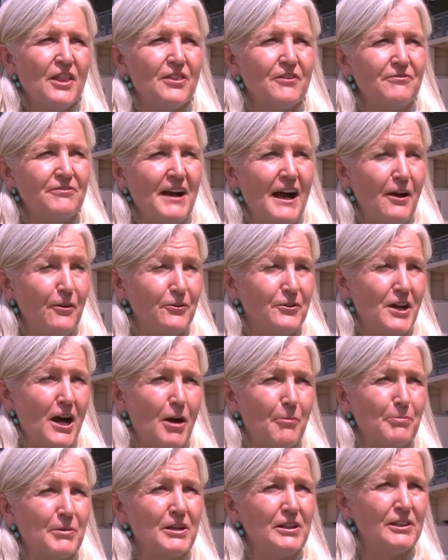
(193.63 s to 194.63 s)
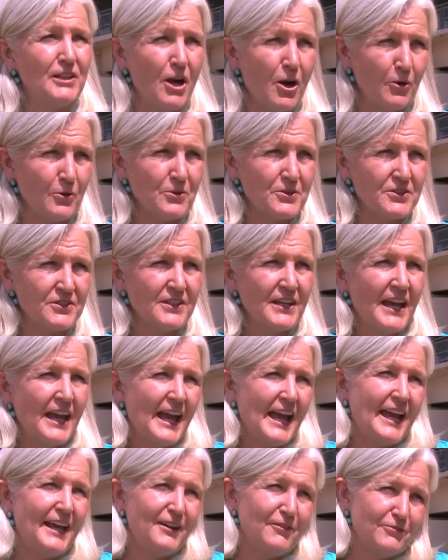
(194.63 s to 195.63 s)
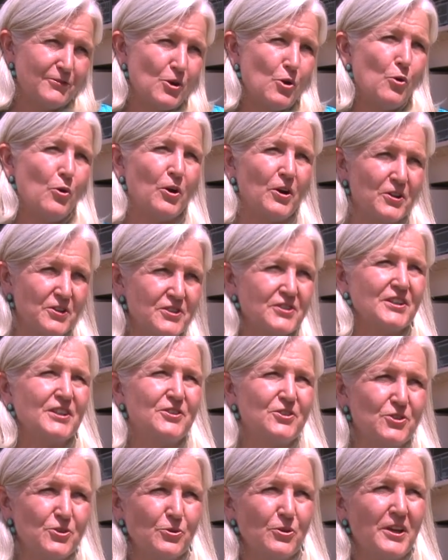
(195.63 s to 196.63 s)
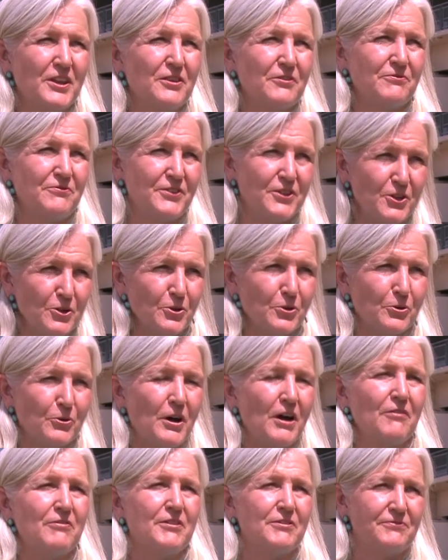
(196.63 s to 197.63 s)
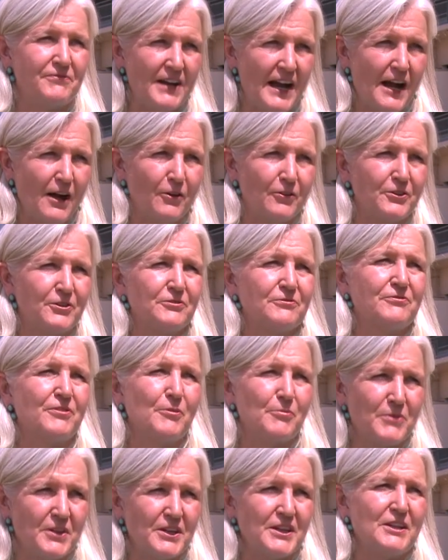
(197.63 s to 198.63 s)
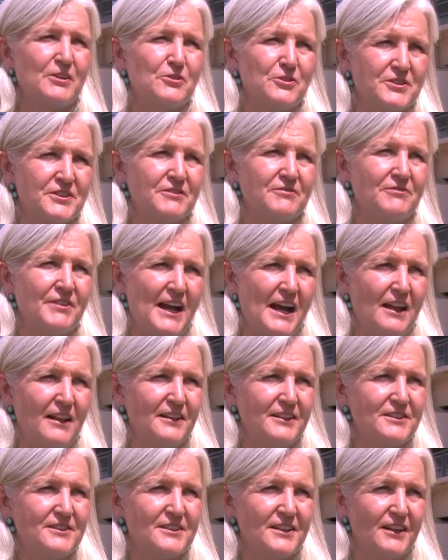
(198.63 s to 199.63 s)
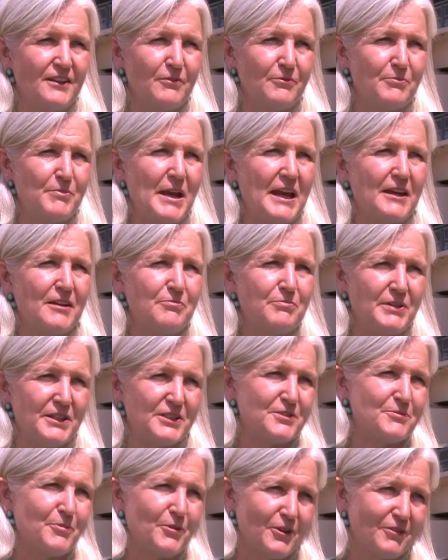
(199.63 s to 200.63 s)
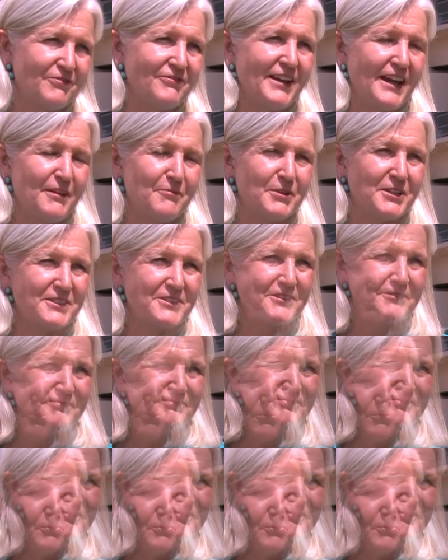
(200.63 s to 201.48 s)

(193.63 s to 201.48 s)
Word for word: the fountain up close. And of course, enjoy the view of the fountain from the hills and valleys that have made Pittsburgh famous.